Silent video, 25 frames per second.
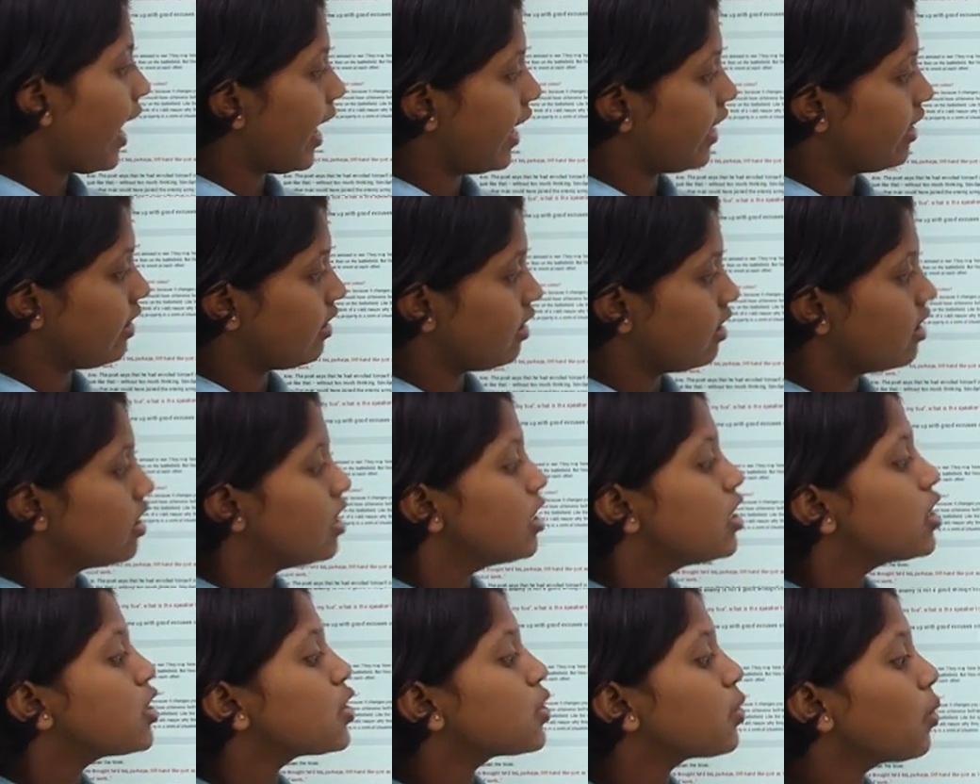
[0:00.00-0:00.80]
had
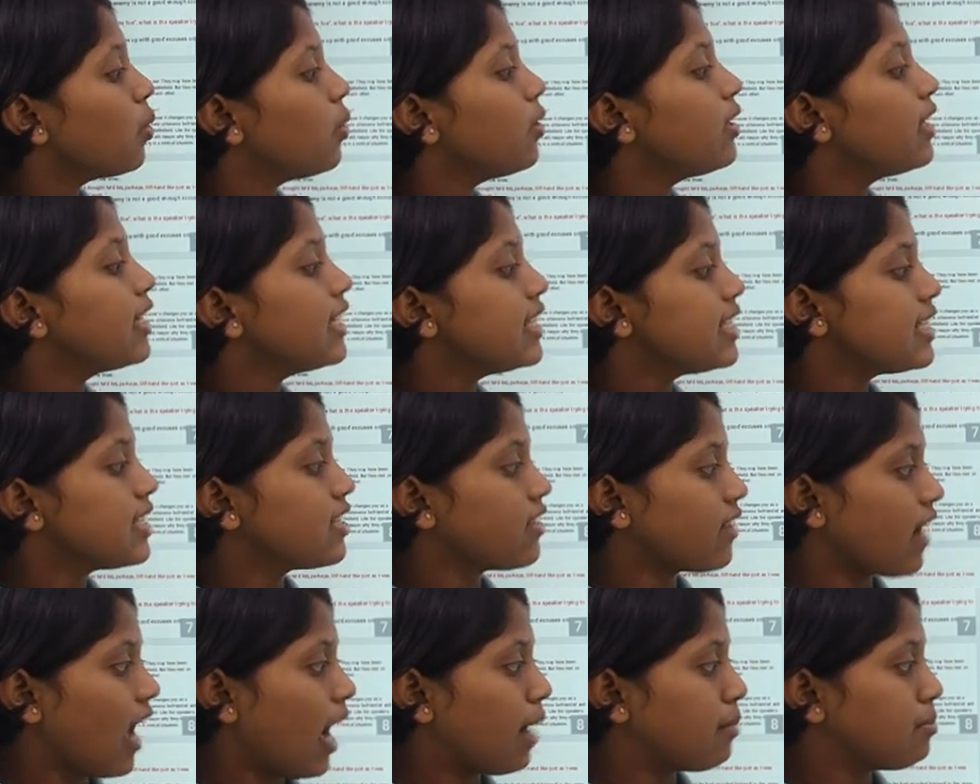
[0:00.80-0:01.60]
sold his
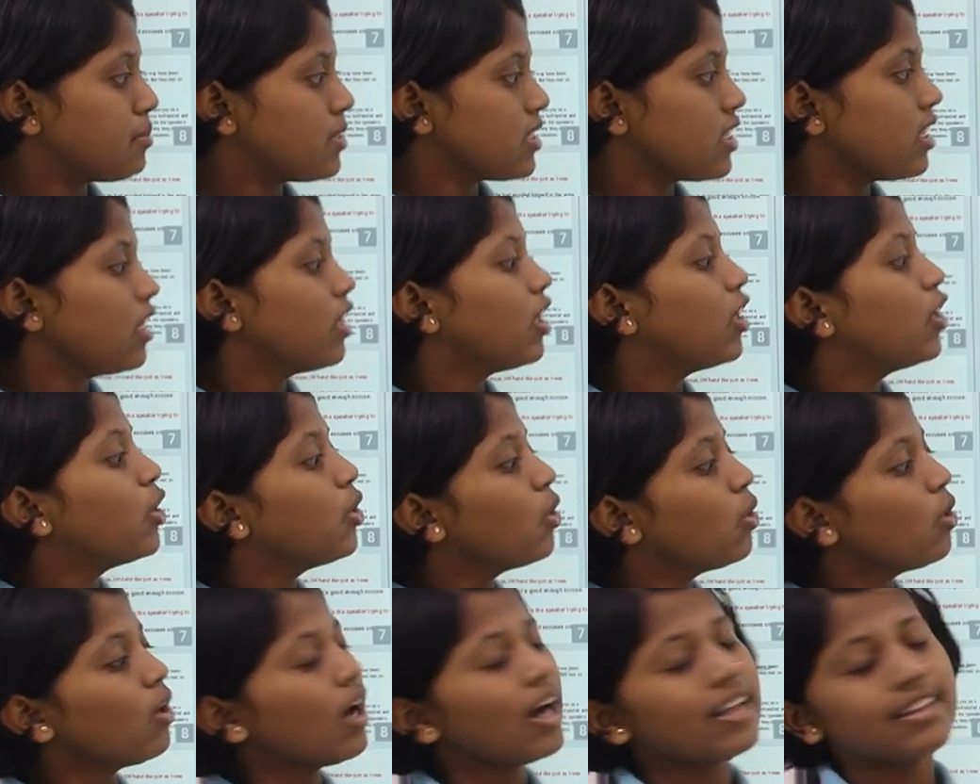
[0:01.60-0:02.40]
traps,
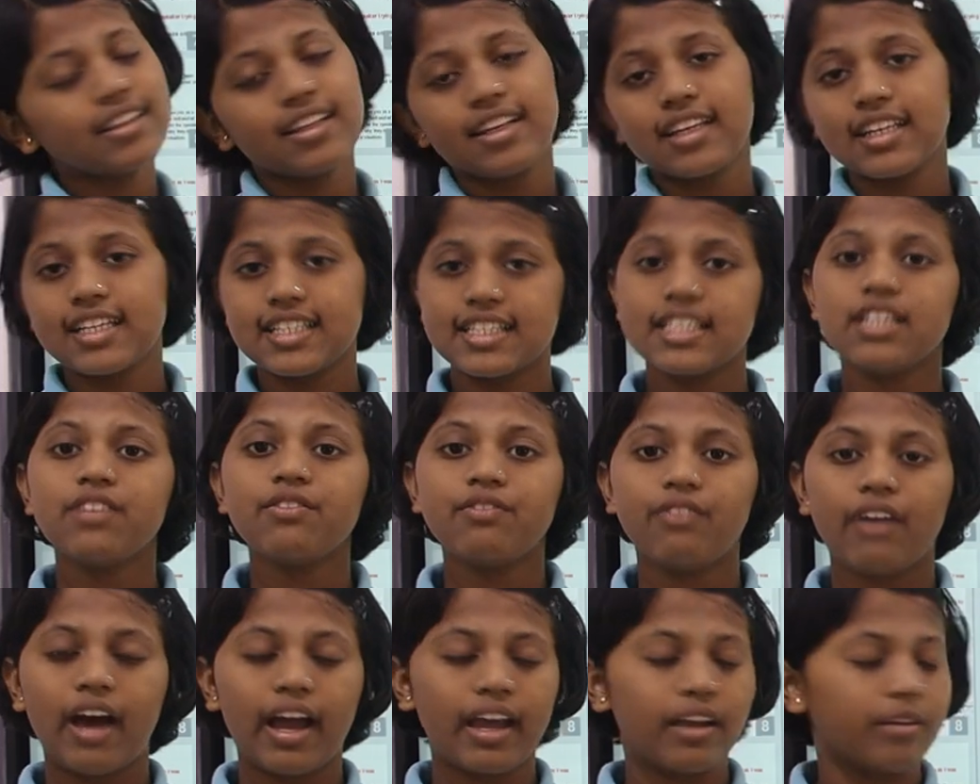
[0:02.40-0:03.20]
no other
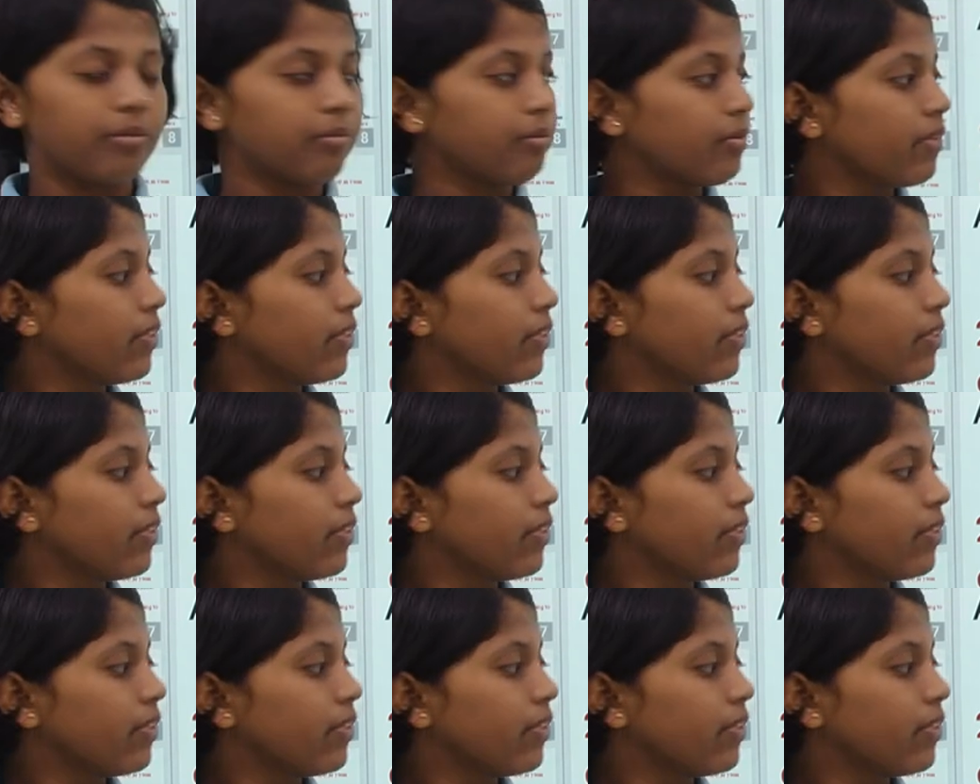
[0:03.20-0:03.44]
reason why.